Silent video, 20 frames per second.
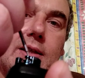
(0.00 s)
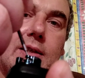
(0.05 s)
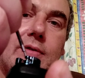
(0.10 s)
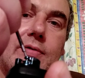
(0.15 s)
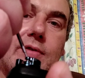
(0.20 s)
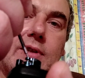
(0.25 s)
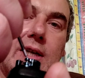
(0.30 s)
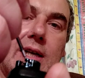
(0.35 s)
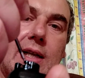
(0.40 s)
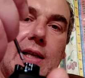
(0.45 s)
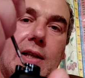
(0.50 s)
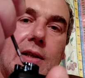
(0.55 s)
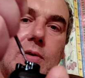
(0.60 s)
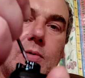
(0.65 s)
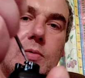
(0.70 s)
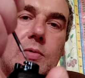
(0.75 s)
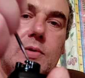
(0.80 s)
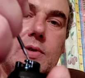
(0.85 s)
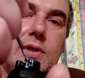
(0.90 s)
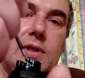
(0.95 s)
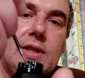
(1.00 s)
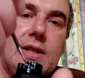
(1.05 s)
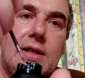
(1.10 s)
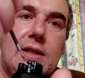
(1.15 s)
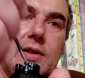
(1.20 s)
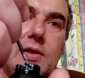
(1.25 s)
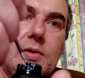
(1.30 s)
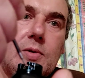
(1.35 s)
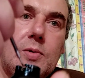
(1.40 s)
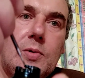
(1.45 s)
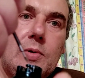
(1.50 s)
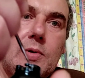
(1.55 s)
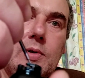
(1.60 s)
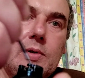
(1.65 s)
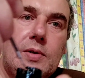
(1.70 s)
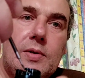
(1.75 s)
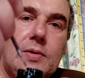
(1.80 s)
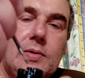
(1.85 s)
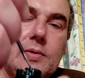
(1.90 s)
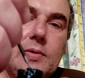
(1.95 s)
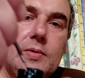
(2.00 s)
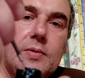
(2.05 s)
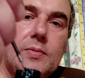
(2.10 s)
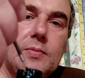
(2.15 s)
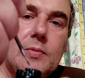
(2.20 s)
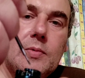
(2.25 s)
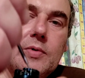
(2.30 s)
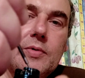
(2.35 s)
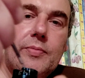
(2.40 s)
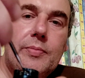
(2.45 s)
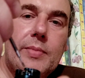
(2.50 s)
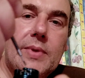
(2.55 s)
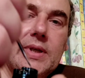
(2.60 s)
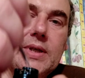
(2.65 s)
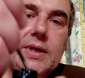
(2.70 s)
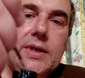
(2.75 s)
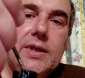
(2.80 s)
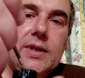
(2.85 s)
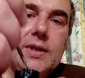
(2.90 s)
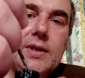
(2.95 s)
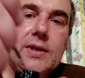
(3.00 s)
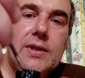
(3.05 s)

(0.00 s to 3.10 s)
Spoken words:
give that a little tickle with me